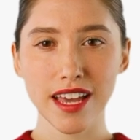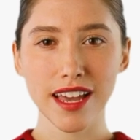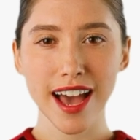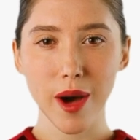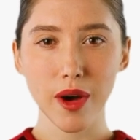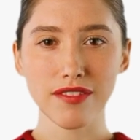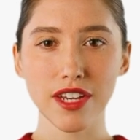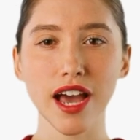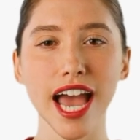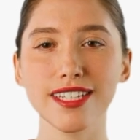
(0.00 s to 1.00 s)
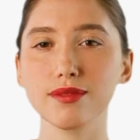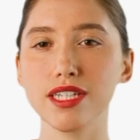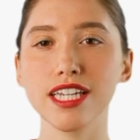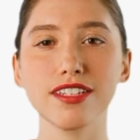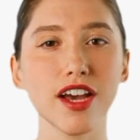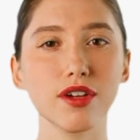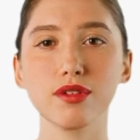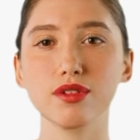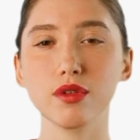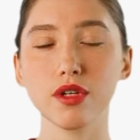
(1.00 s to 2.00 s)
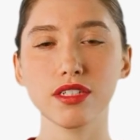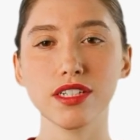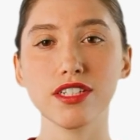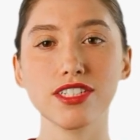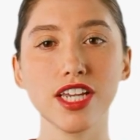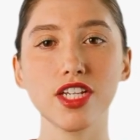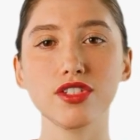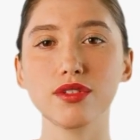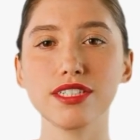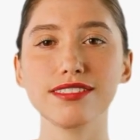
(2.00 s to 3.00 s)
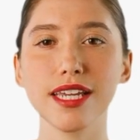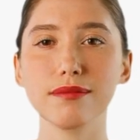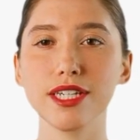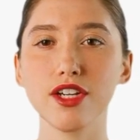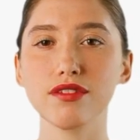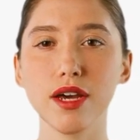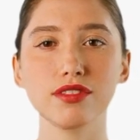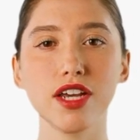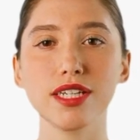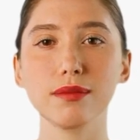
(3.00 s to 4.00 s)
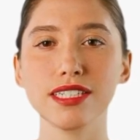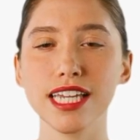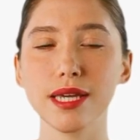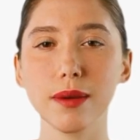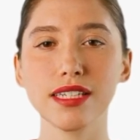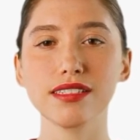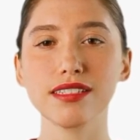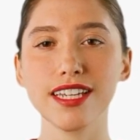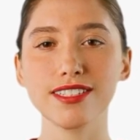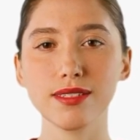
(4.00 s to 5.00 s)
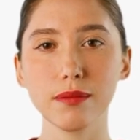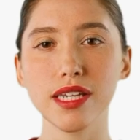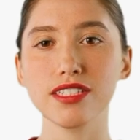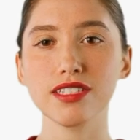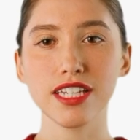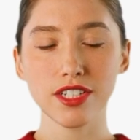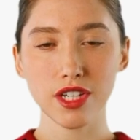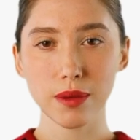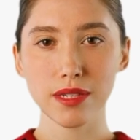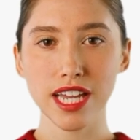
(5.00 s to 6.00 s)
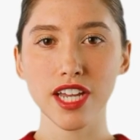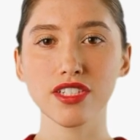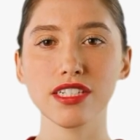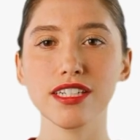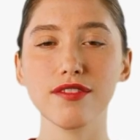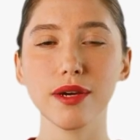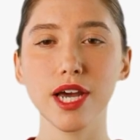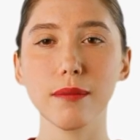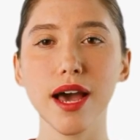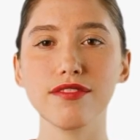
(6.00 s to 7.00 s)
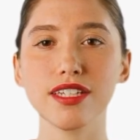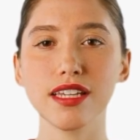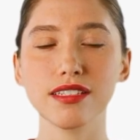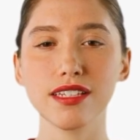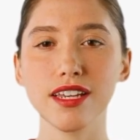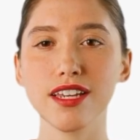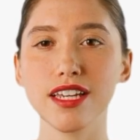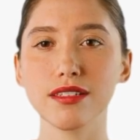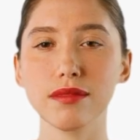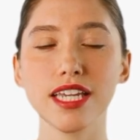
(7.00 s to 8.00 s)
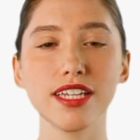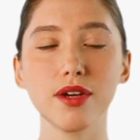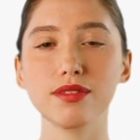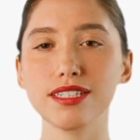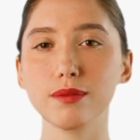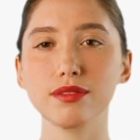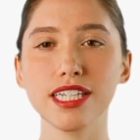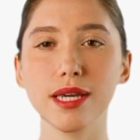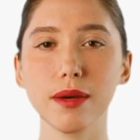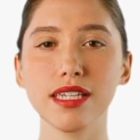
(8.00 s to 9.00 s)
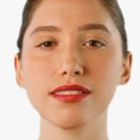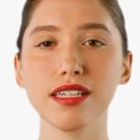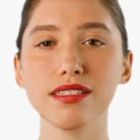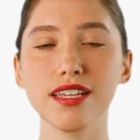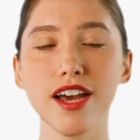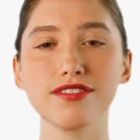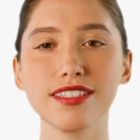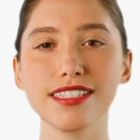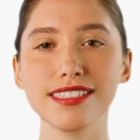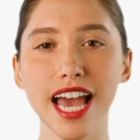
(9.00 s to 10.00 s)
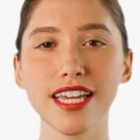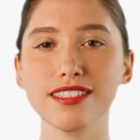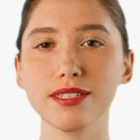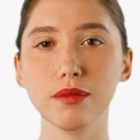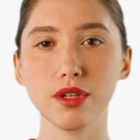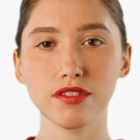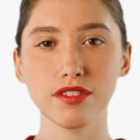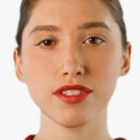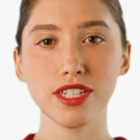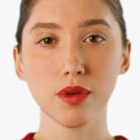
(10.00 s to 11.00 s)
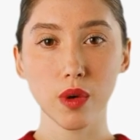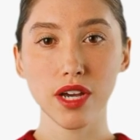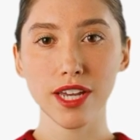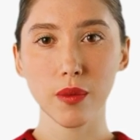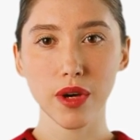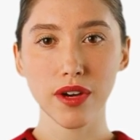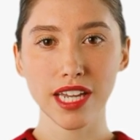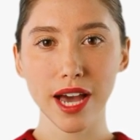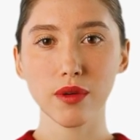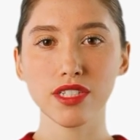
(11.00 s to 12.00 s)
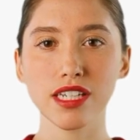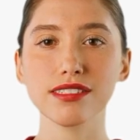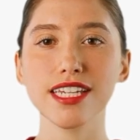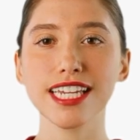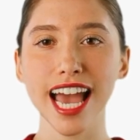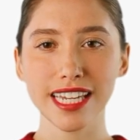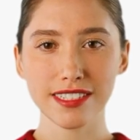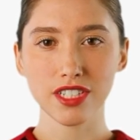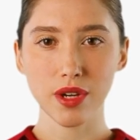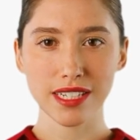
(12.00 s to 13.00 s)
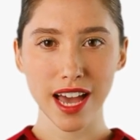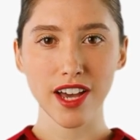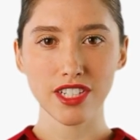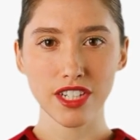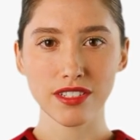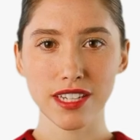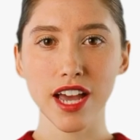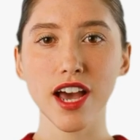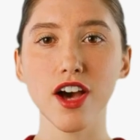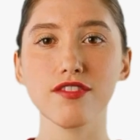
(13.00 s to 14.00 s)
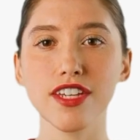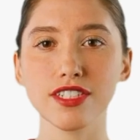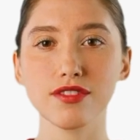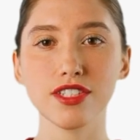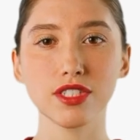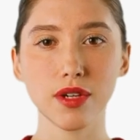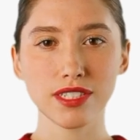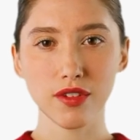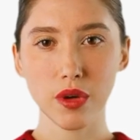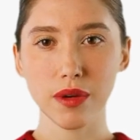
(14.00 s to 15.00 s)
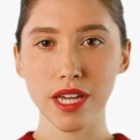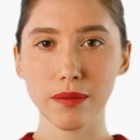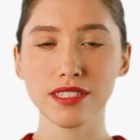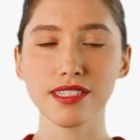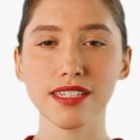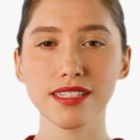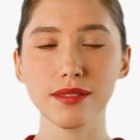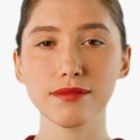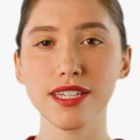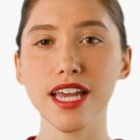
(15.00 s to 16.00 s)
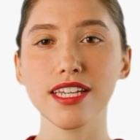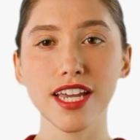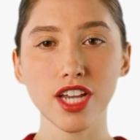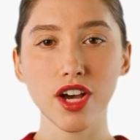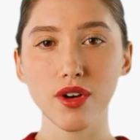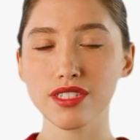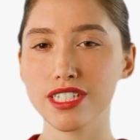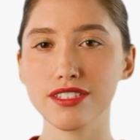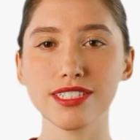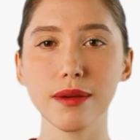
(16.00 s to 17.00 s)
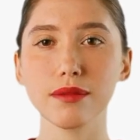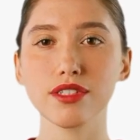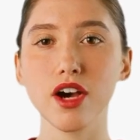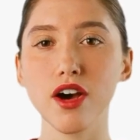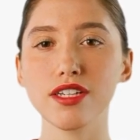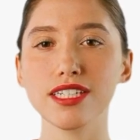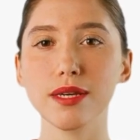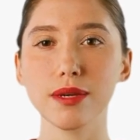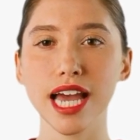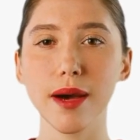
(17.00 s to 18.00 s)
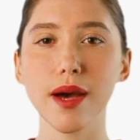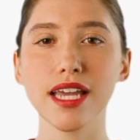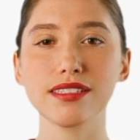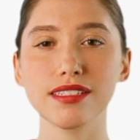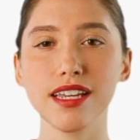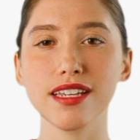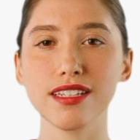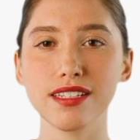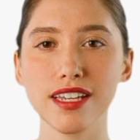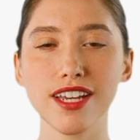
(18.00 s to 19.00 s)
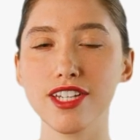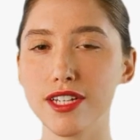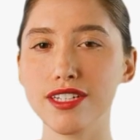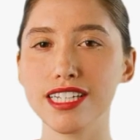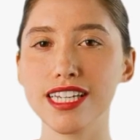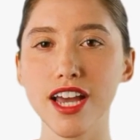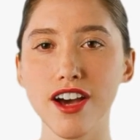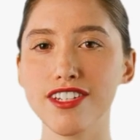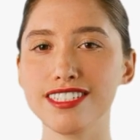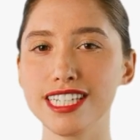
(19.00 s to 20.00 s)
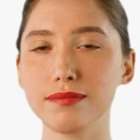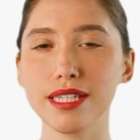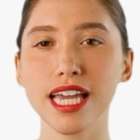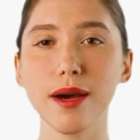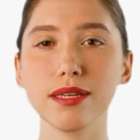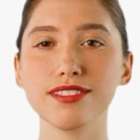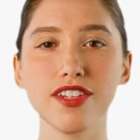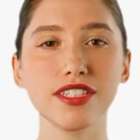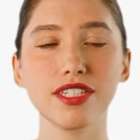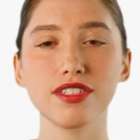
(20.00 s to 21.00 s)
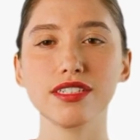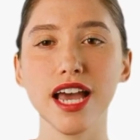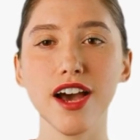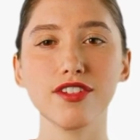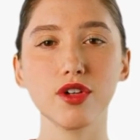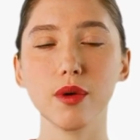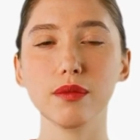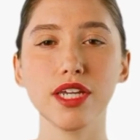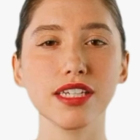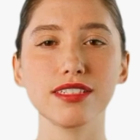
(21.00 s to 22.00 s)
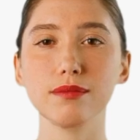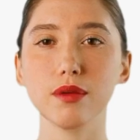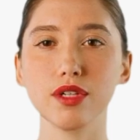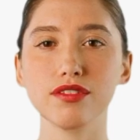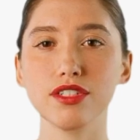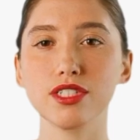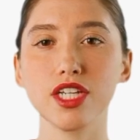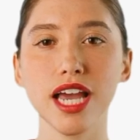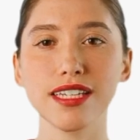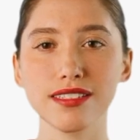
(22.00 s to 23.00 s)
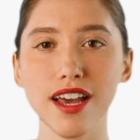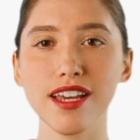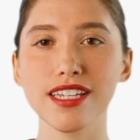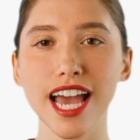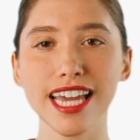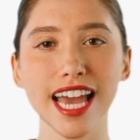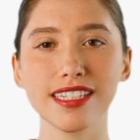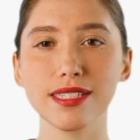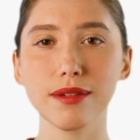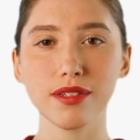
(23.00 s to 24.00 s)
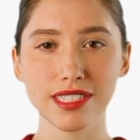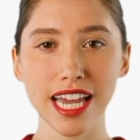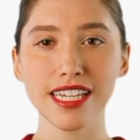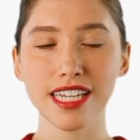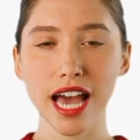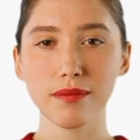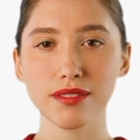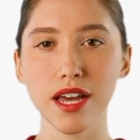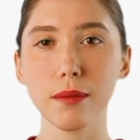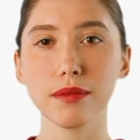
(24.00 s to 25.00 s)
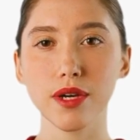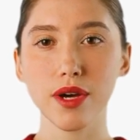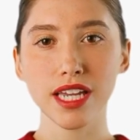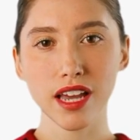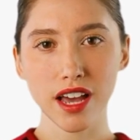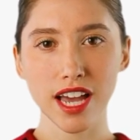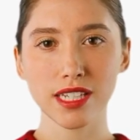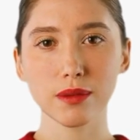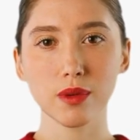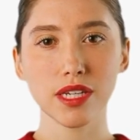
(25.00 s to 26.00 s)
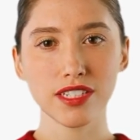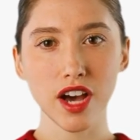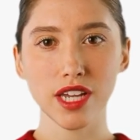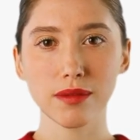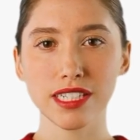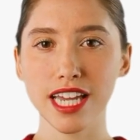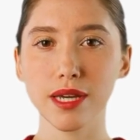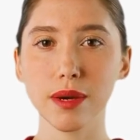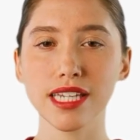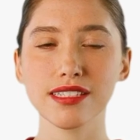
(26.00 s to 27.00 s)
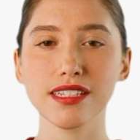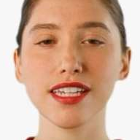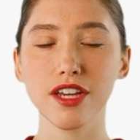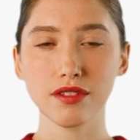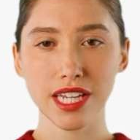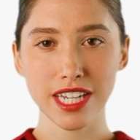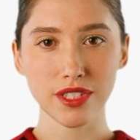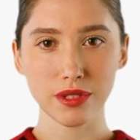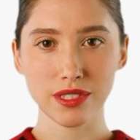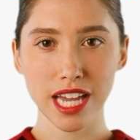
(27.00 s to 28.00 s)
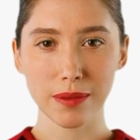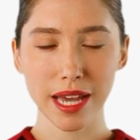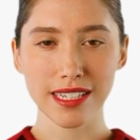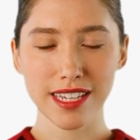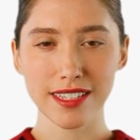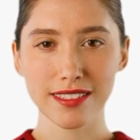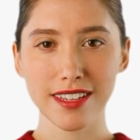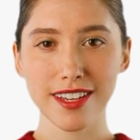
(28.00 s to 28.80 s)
However, as with key-value stores, the initial excitement around document databases has diminished as their limitations have become evident. Many NoSQL databases have since added support for SQL-like query languages and ACID transactions, effectively transforming them into systems that closely resemble RDBMS. Concurrently, RDBMS vendors have incorporated support for JSON and XML data types, blurring the lines between document databases and relational databases.